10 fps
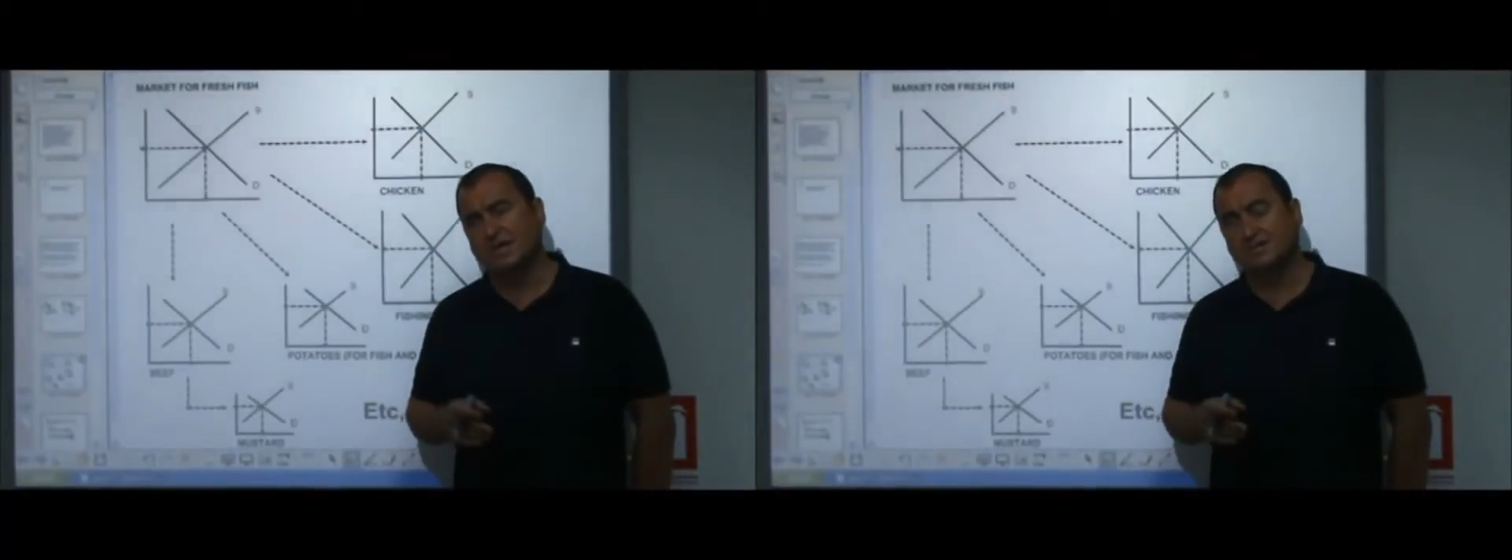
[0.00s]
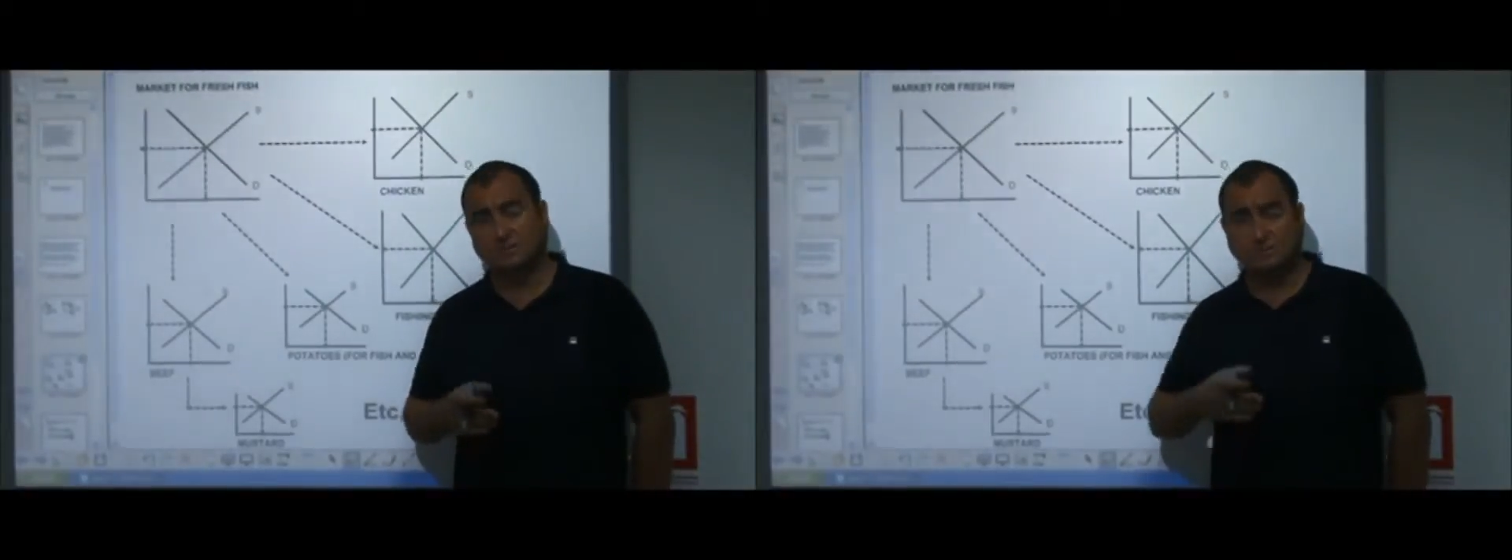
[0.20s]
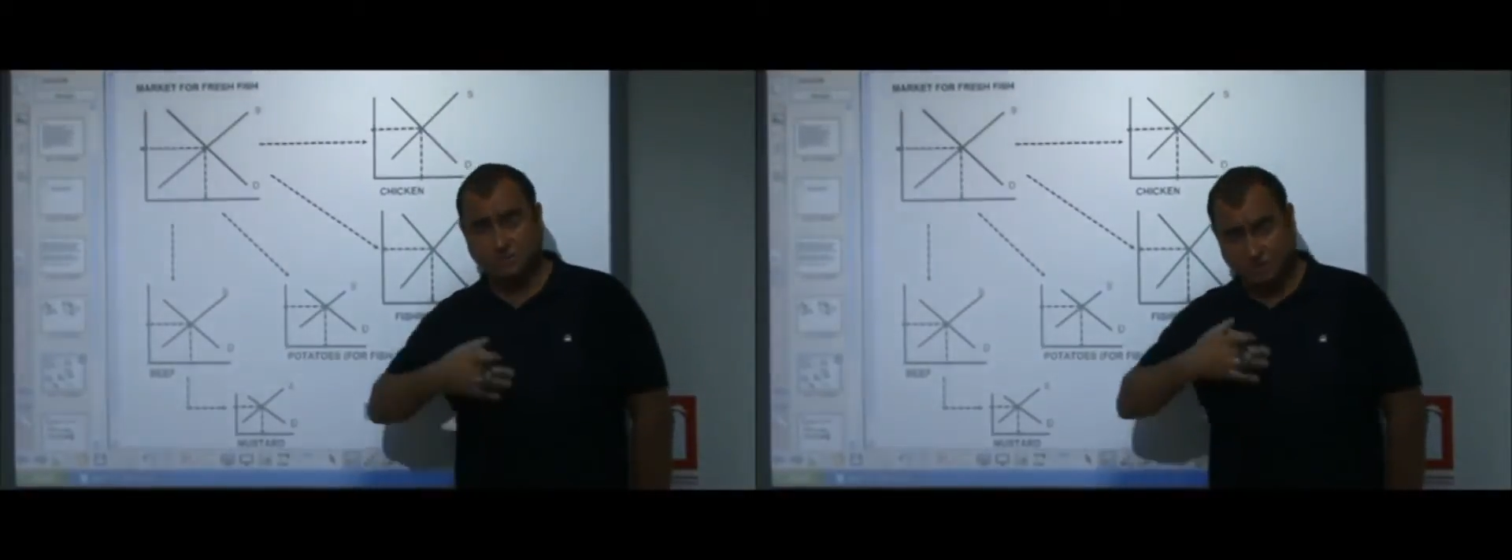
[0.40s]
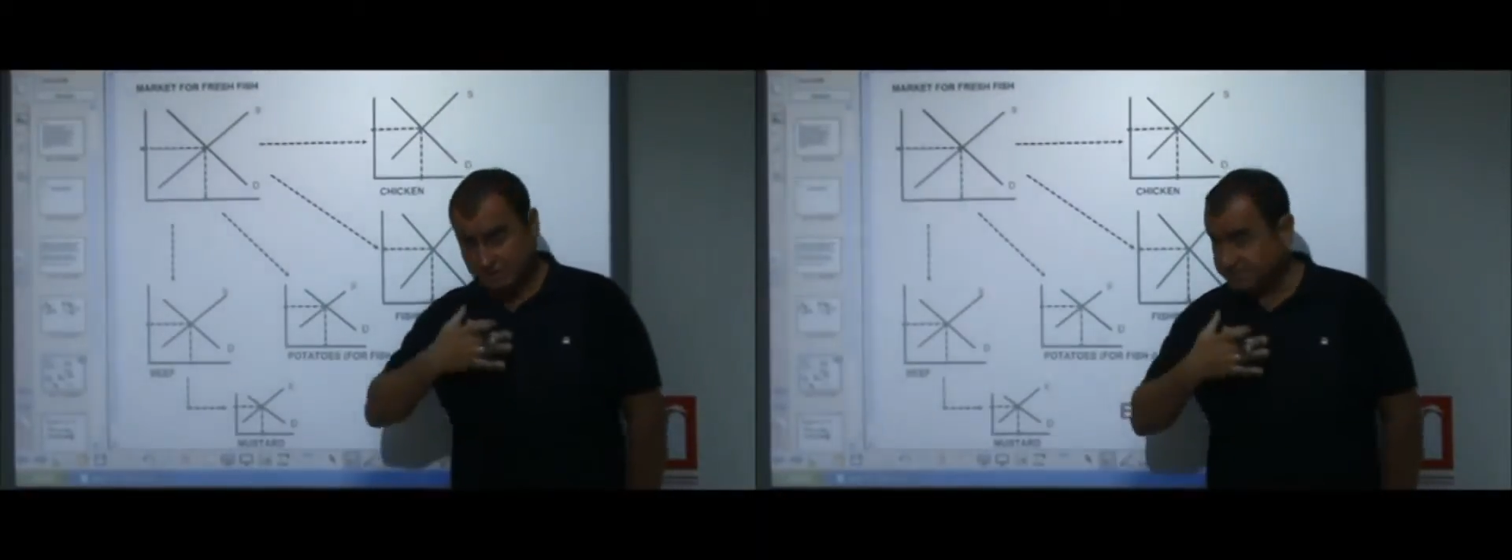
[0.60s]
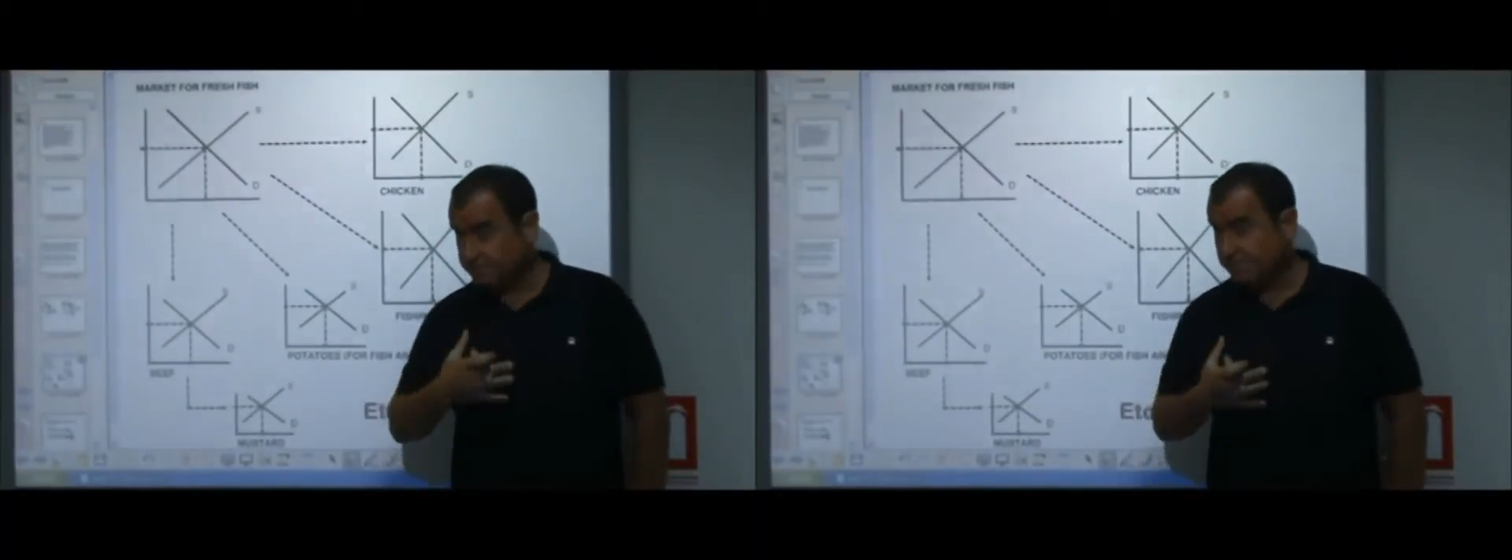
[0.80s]
because I want to show
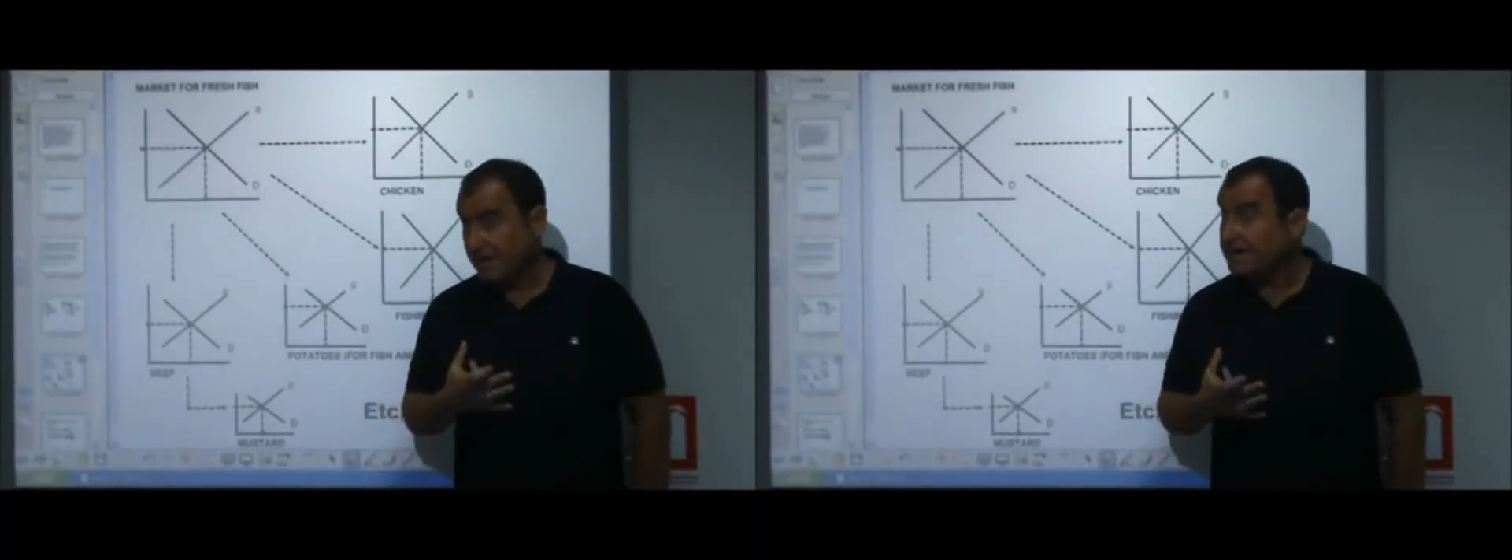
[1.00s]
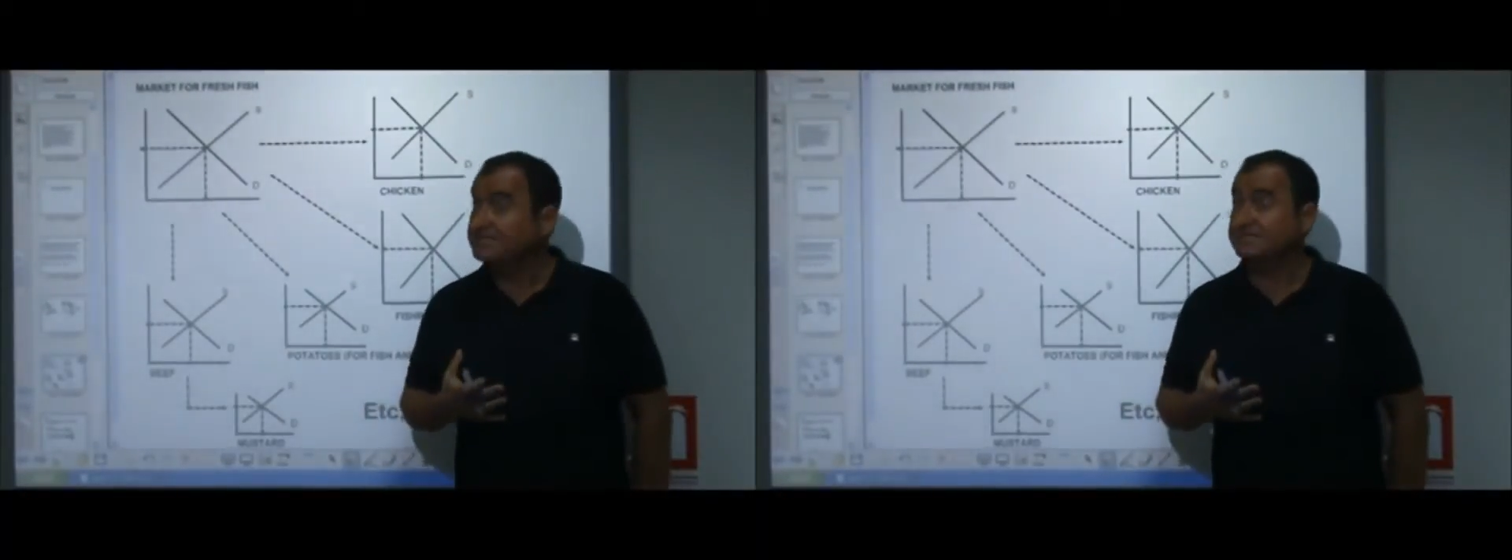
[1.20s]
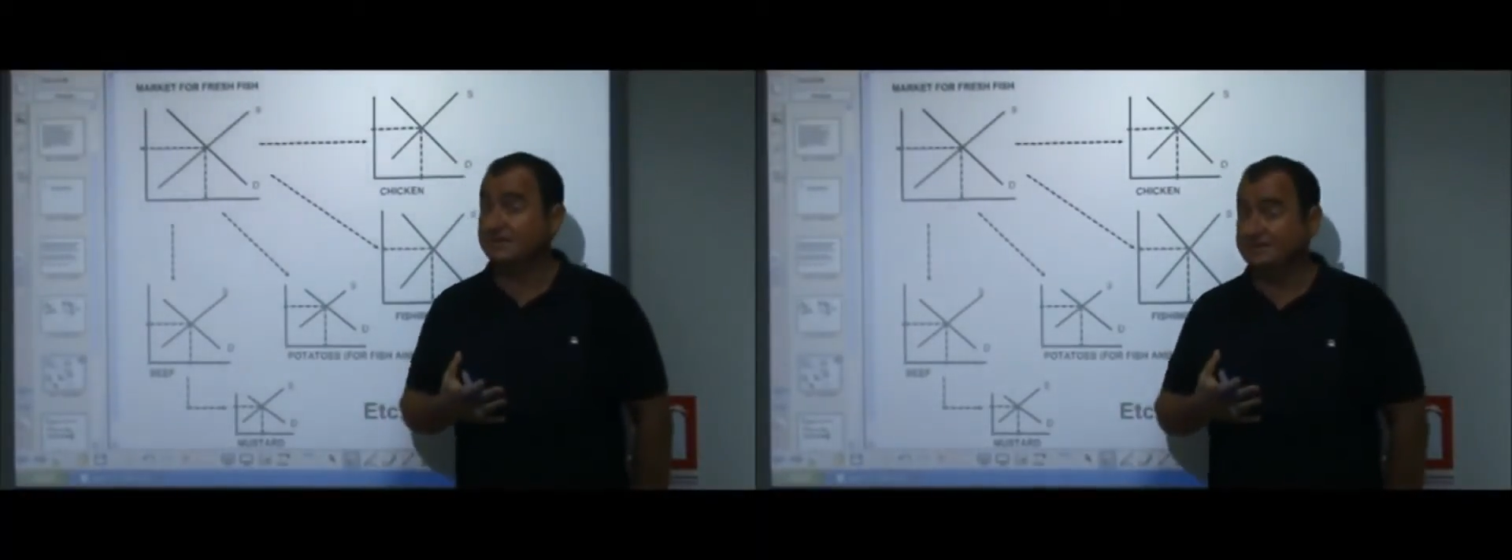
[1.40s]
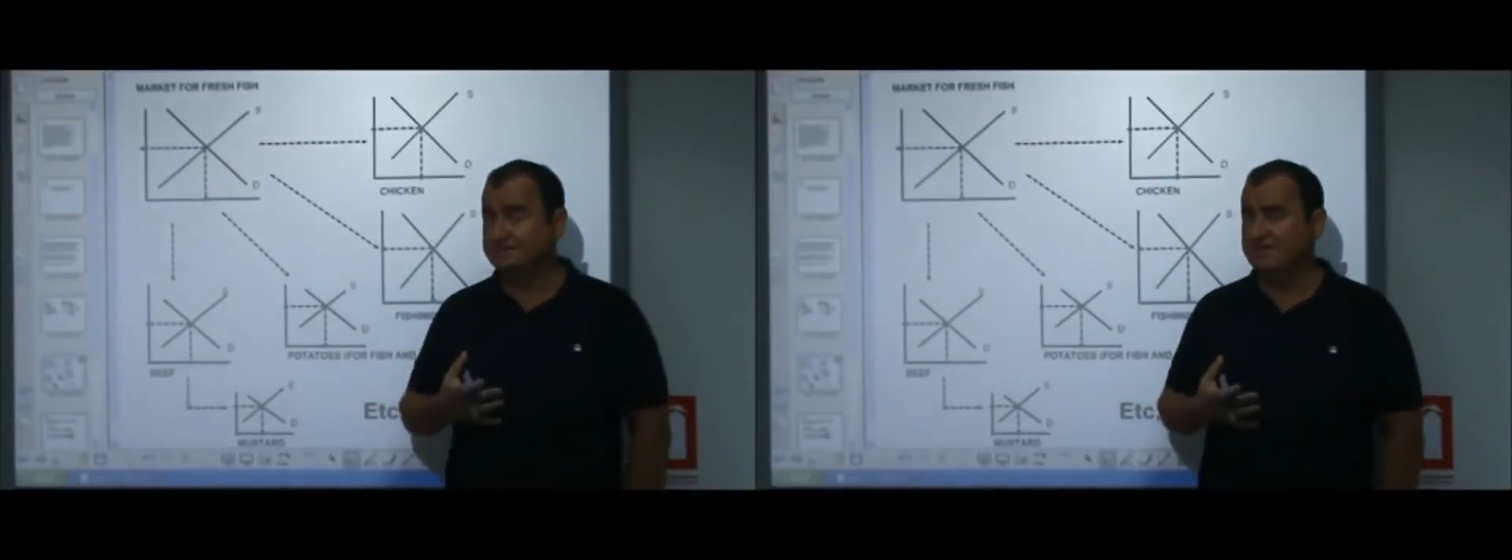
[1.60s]
a supply side